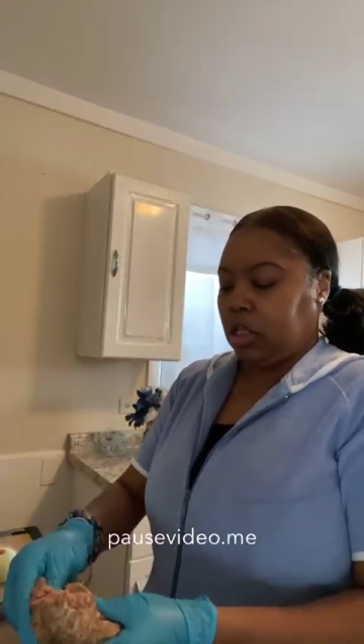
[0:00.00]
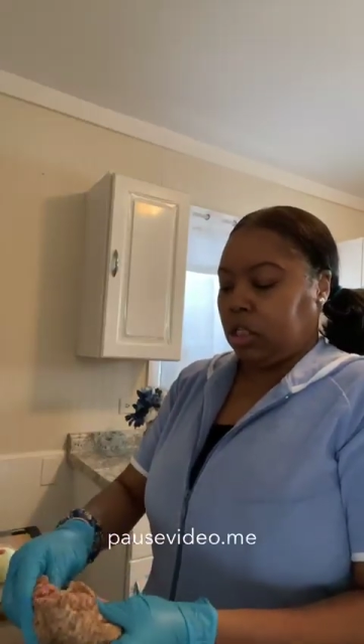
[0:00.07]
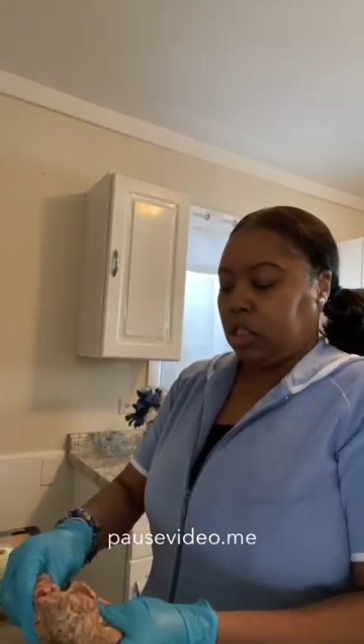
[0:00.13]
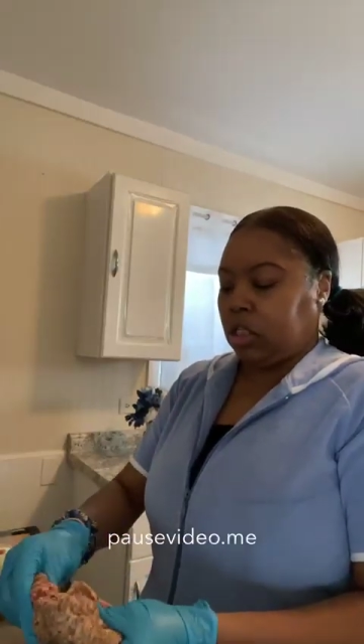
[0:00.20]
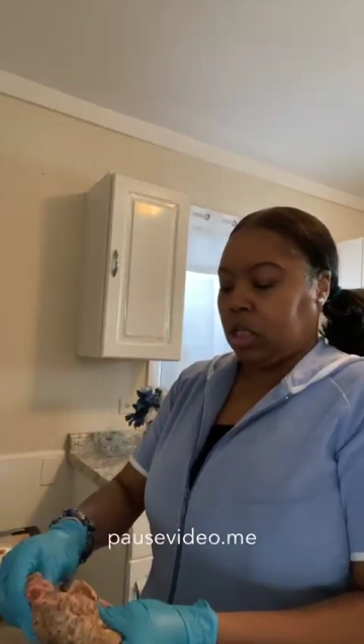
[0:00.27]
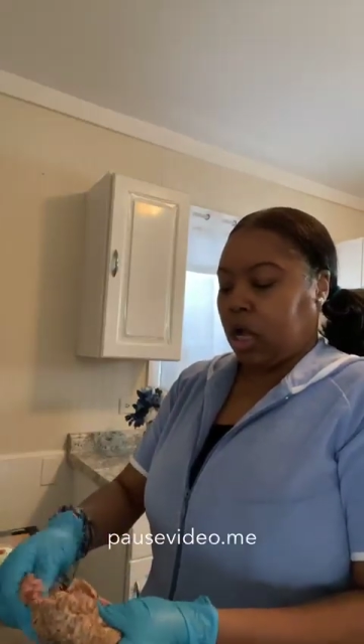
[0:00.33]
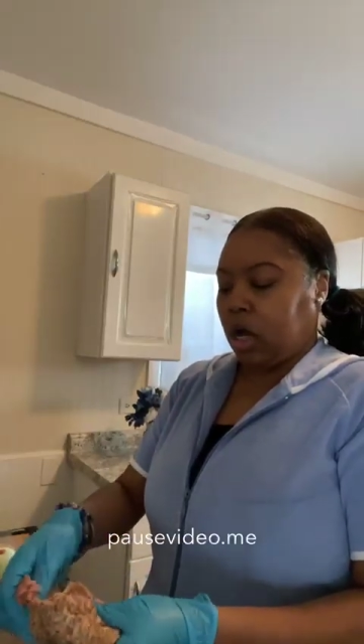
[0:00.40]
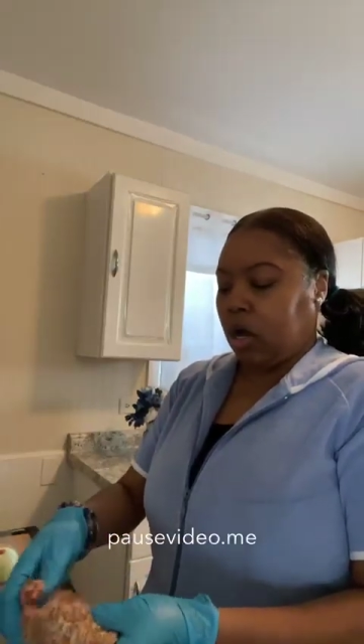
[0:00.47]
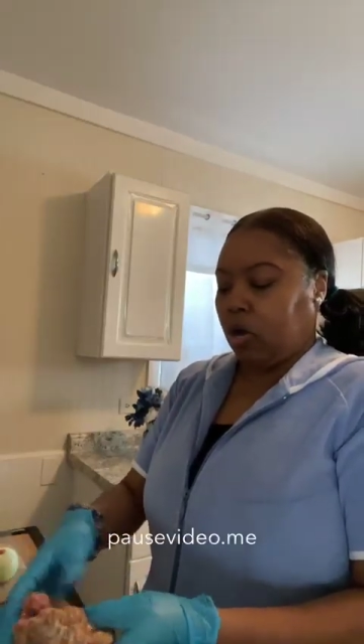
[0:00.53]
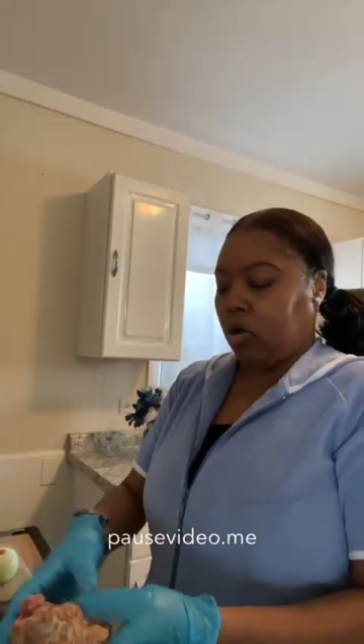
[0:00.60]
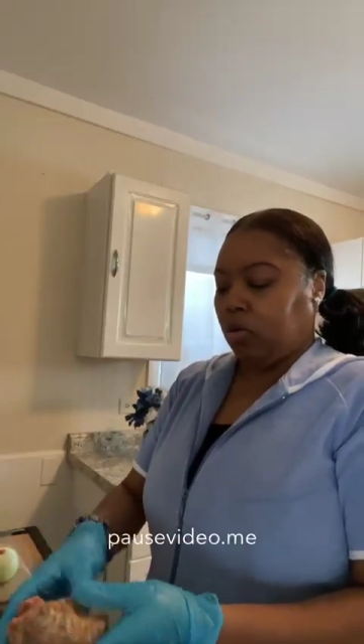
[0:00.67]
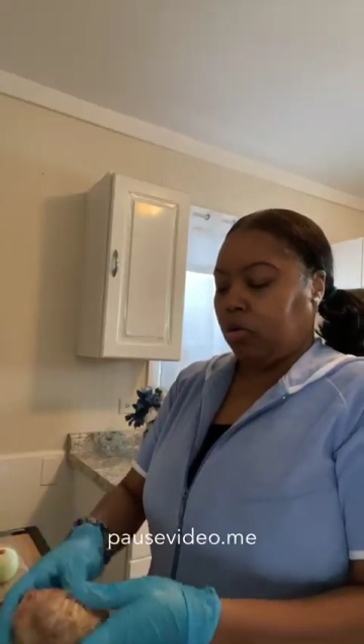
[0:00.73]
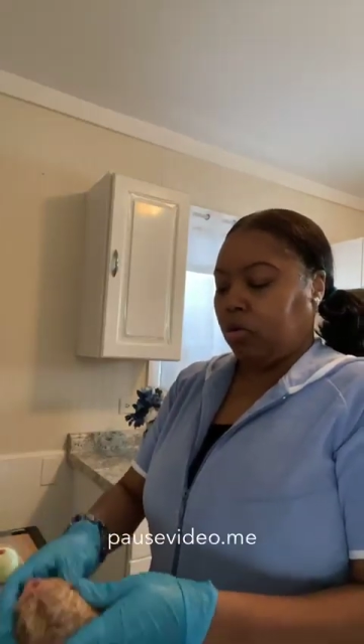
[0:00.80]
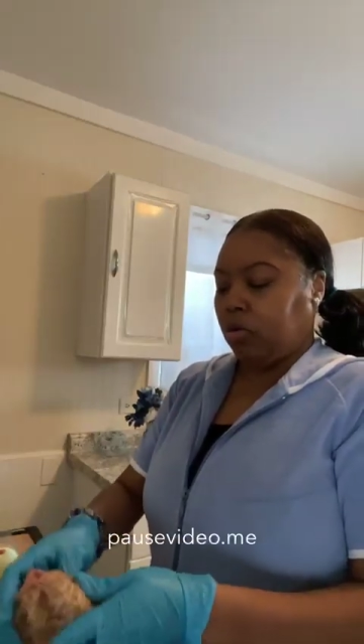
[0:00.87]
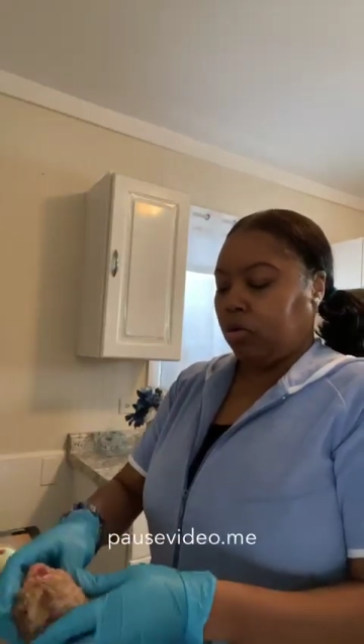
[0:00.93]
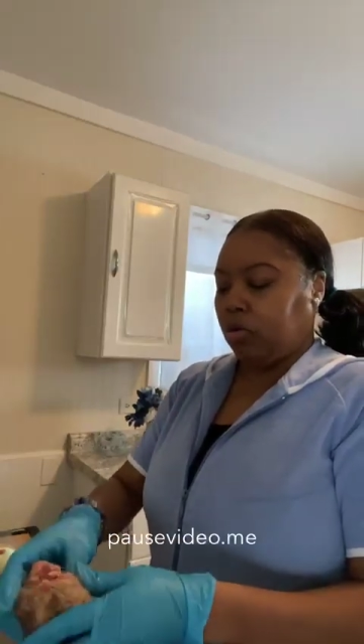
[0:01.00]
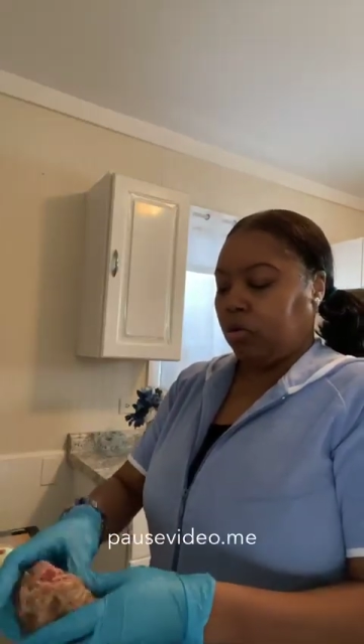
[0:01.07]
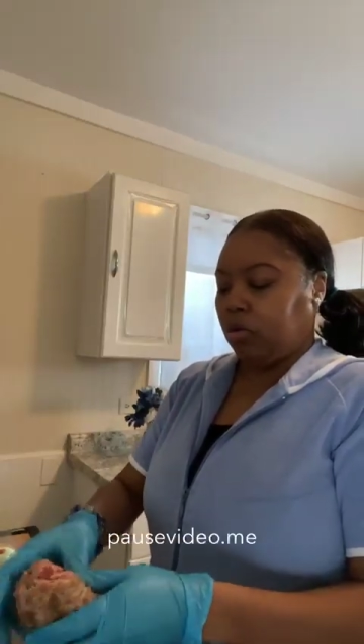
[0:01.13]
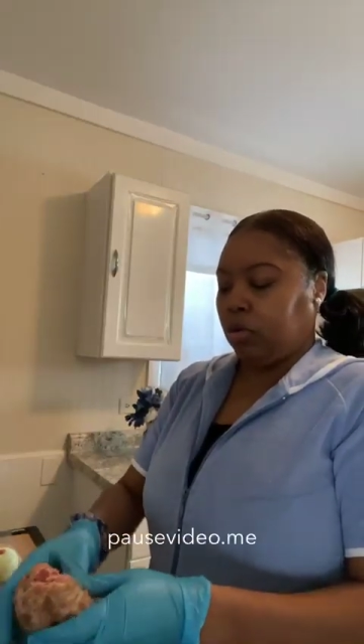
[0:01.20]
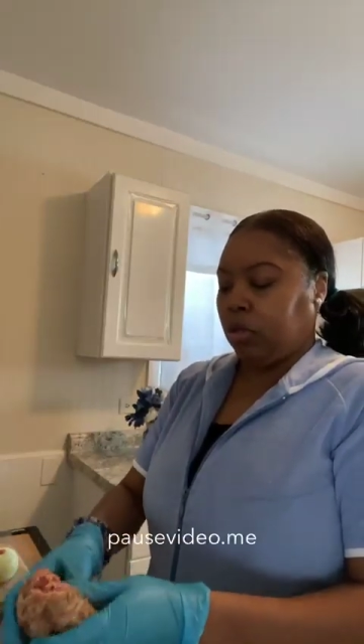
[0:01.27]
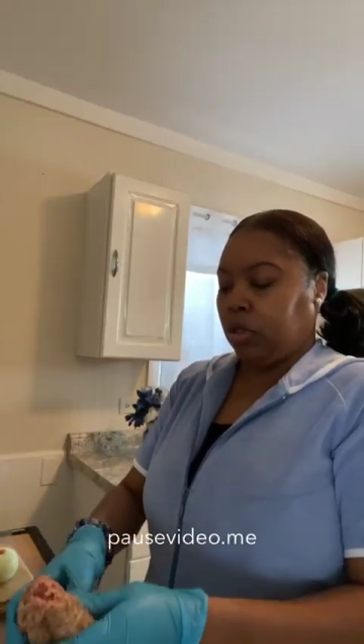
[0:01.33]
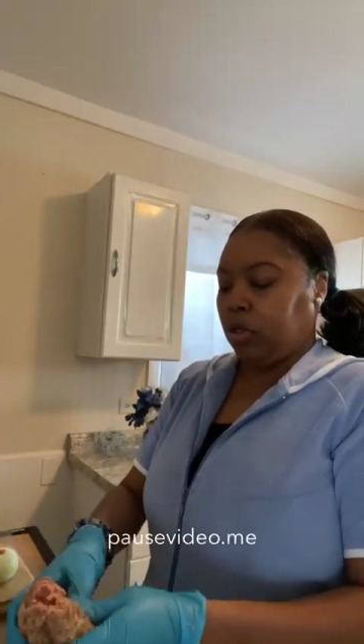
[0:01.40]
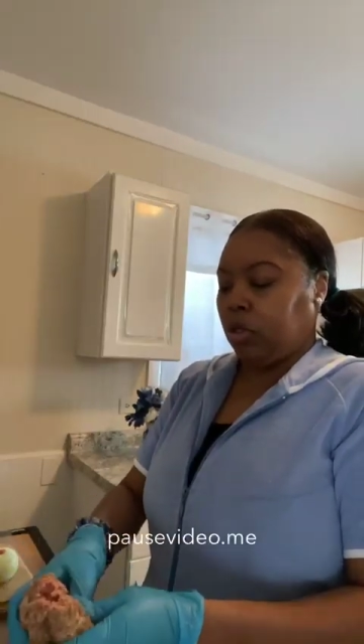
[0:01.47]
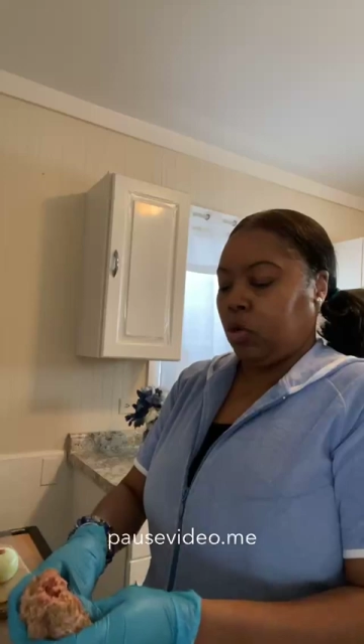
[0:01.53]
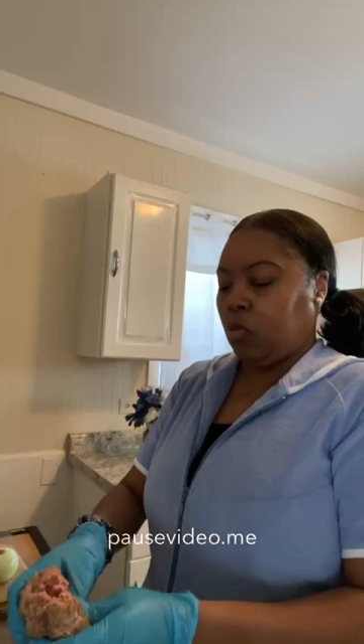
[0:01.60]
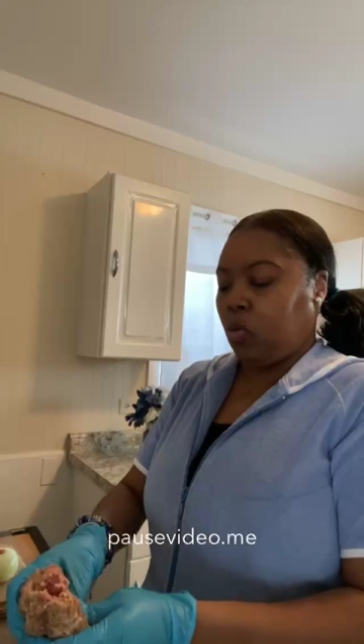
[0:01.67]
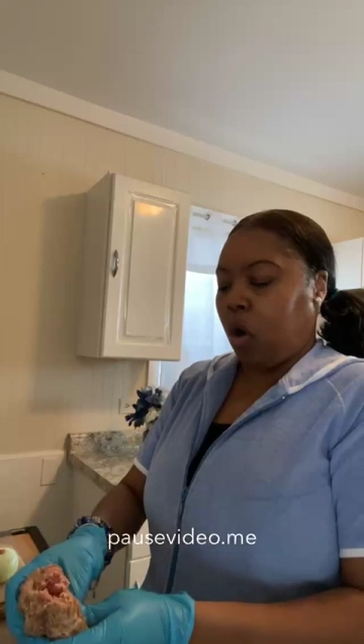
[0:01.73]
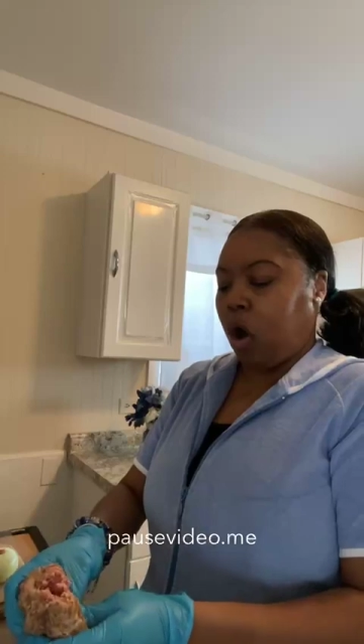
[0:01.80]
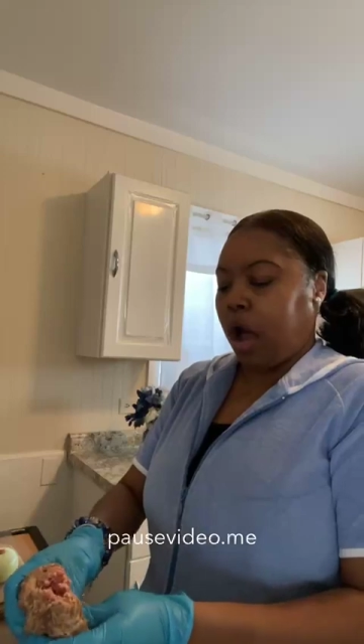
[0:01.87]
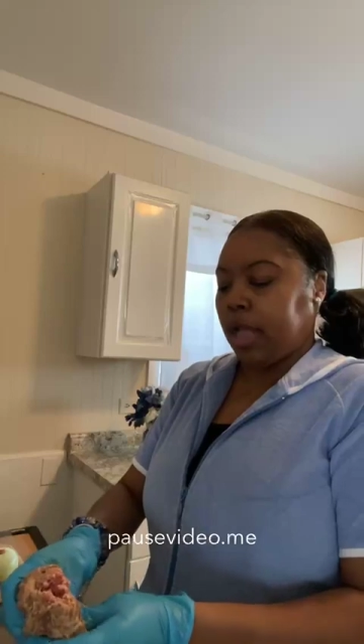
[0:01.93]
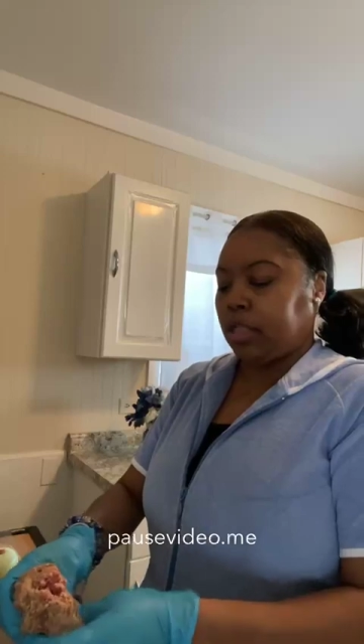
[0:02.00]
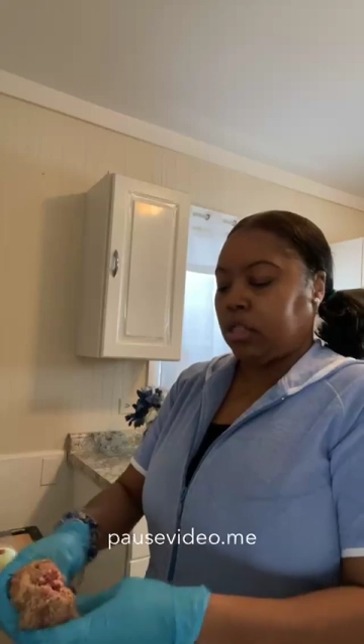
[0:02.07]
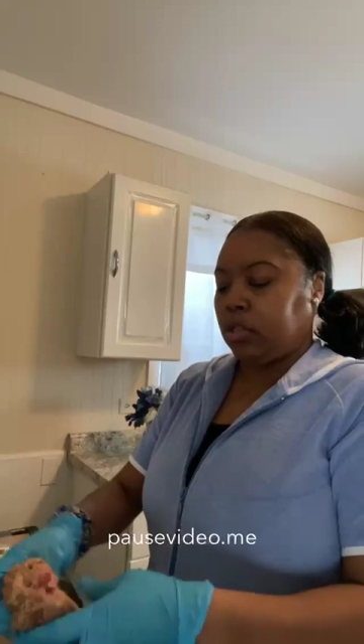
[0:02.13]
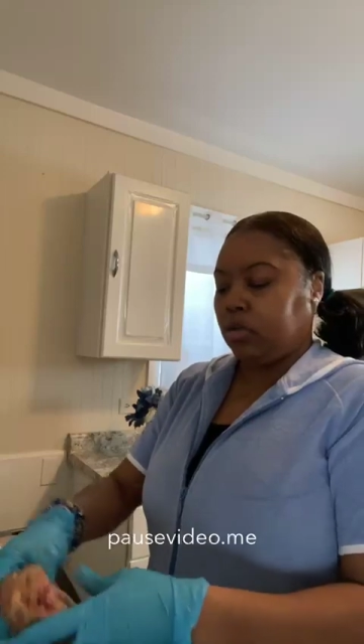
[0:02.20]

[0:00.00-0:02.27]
So you want